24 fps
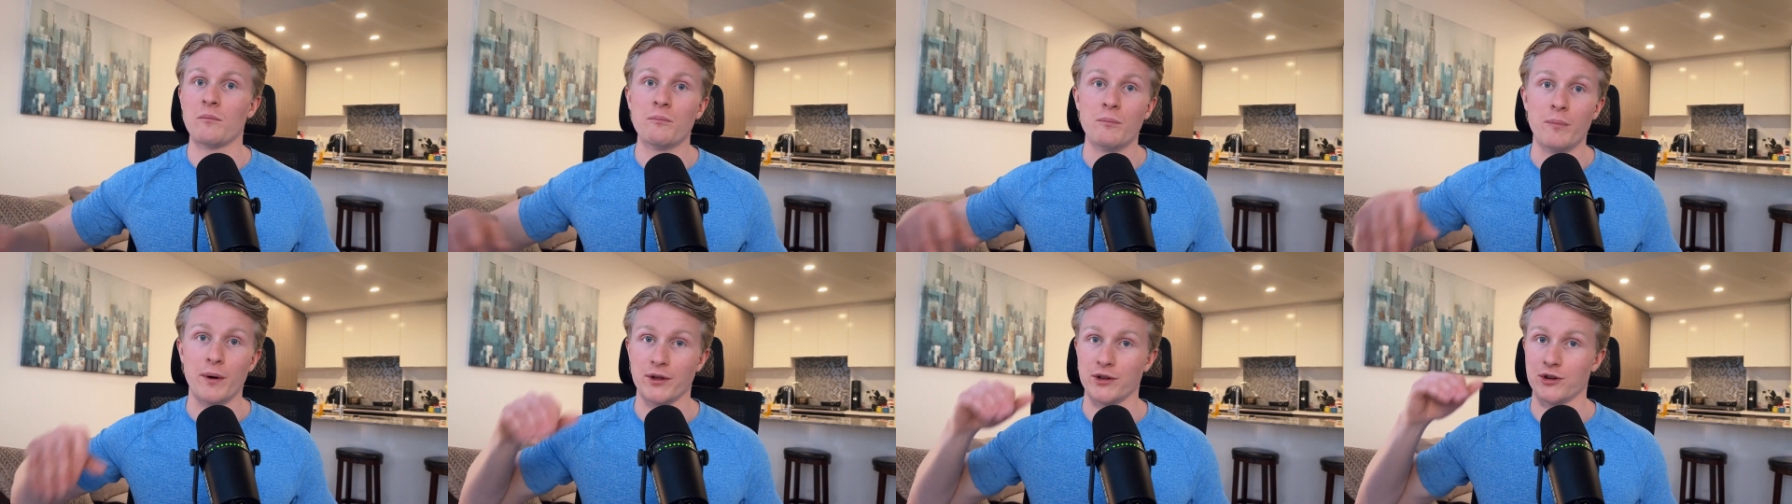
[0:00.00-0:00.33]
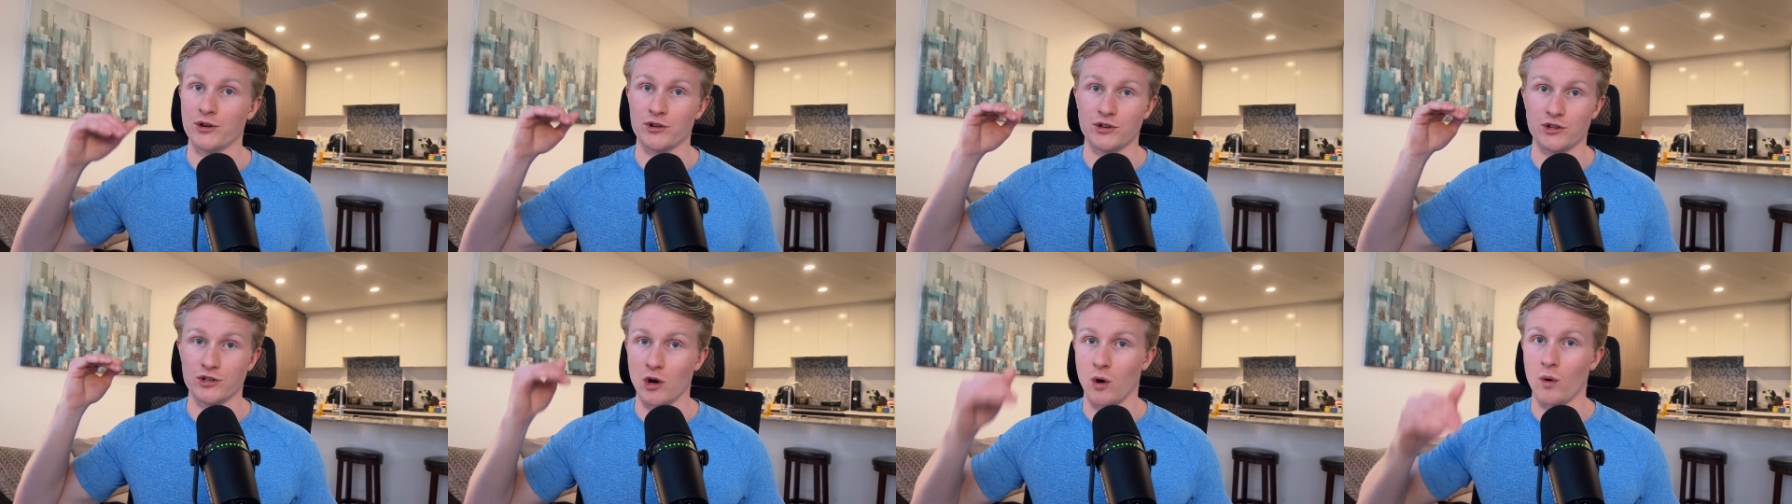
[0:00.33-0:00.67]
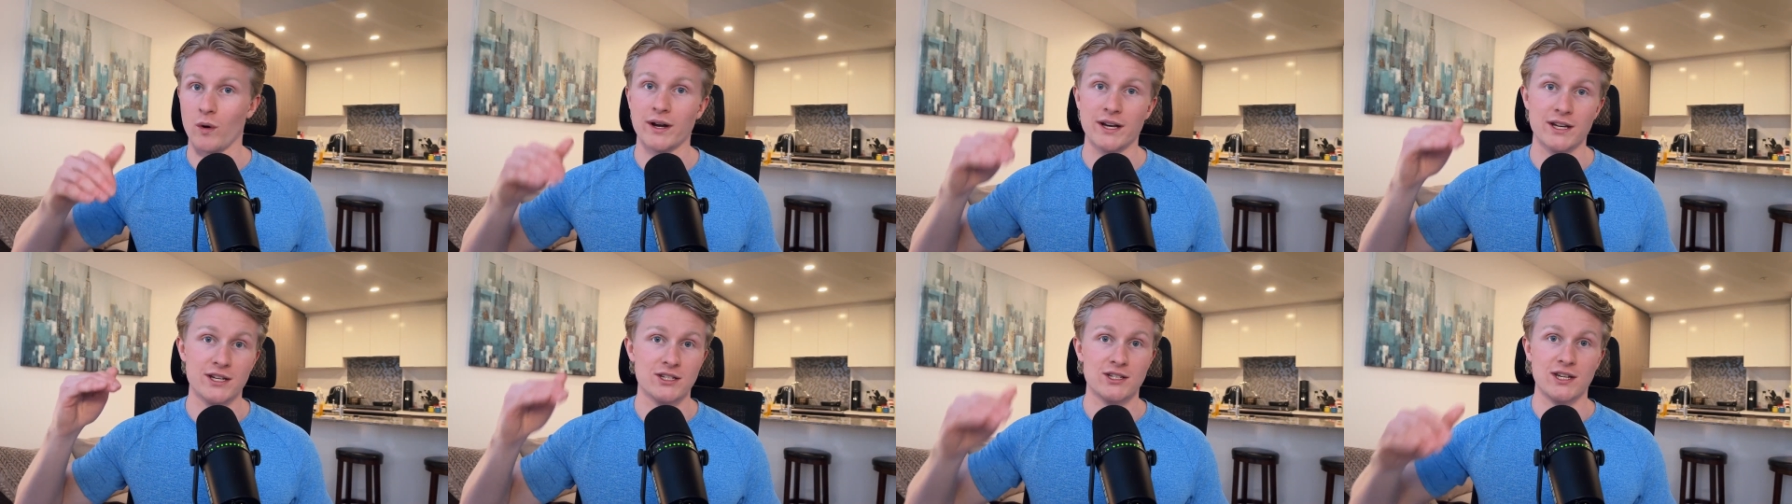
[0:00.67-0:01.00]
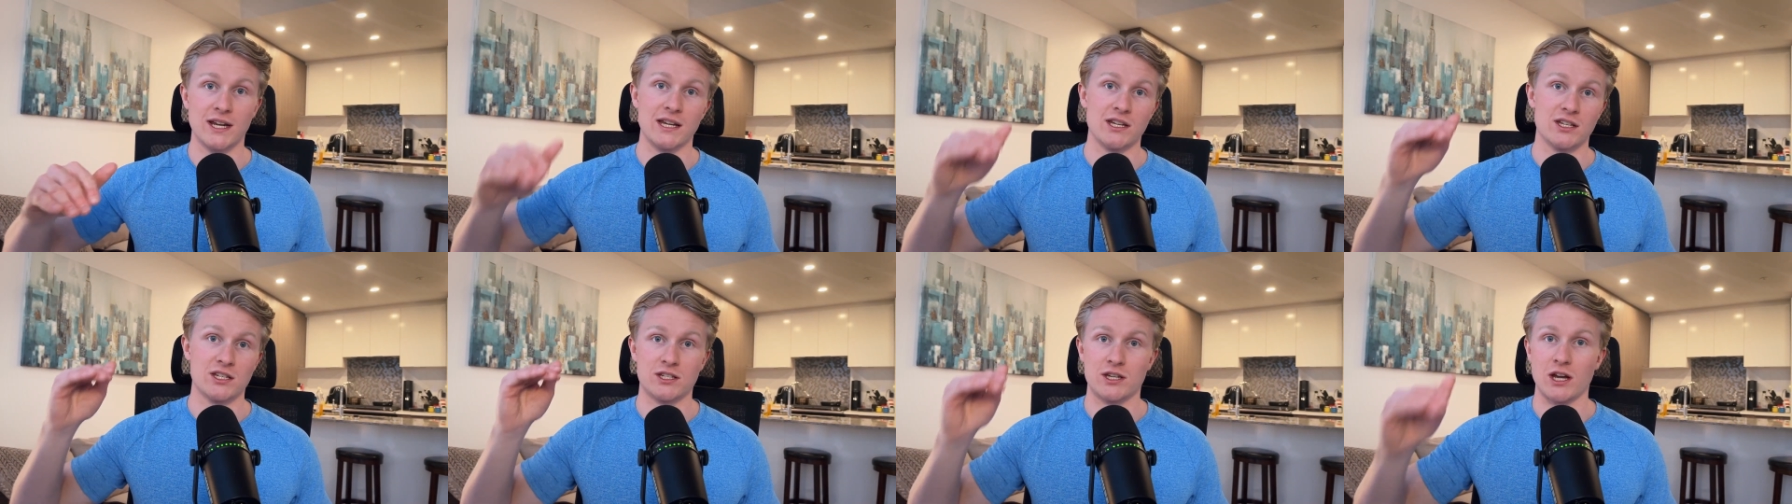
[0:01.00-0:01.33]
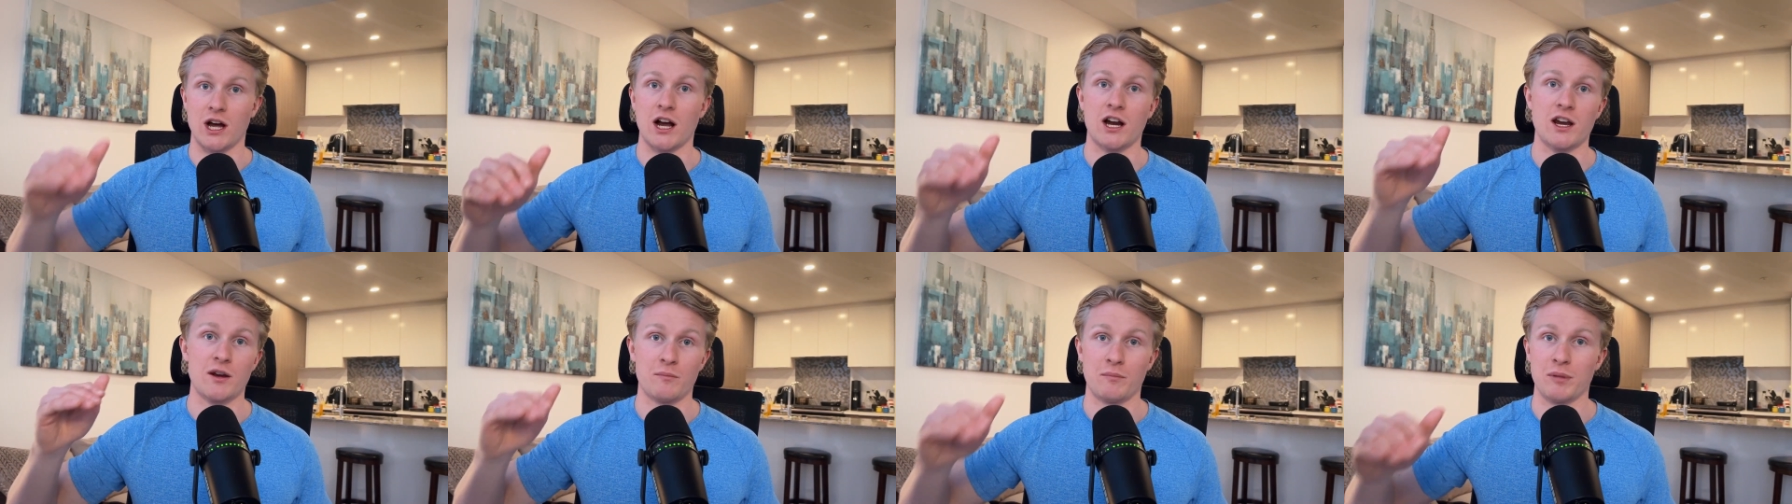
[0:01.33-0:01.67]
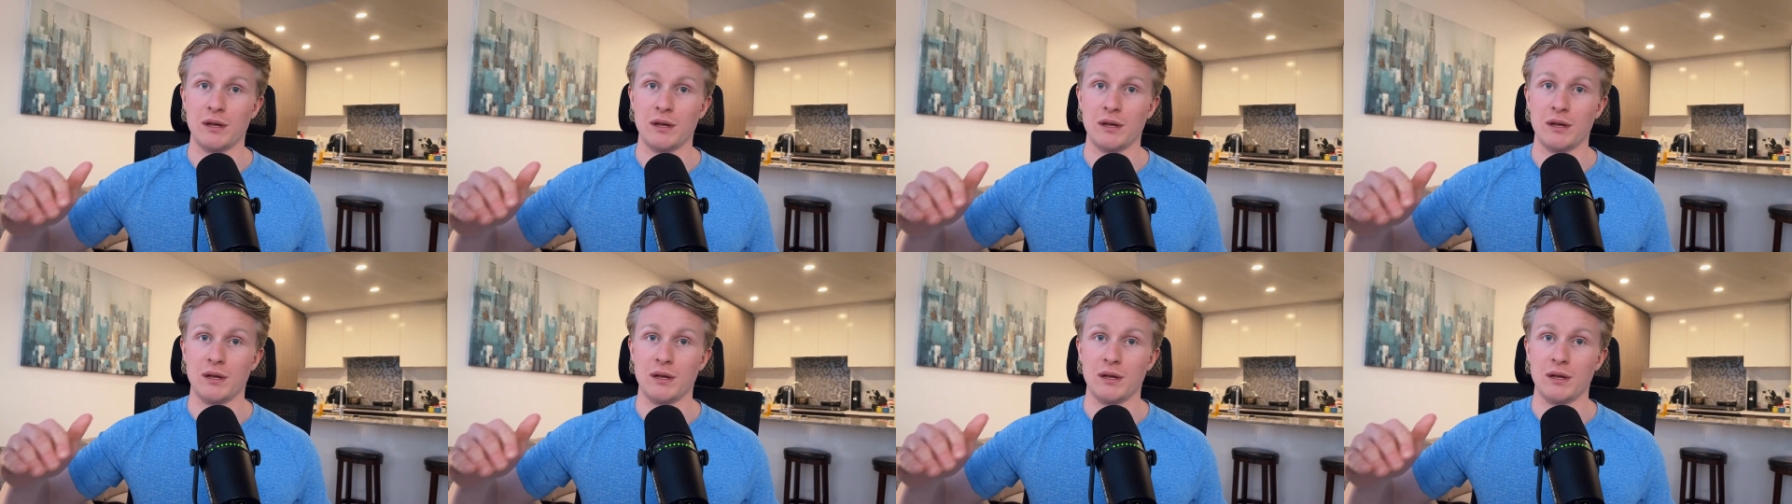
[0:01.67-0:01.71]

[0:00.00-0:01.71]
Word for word: but you're going to stay stuck and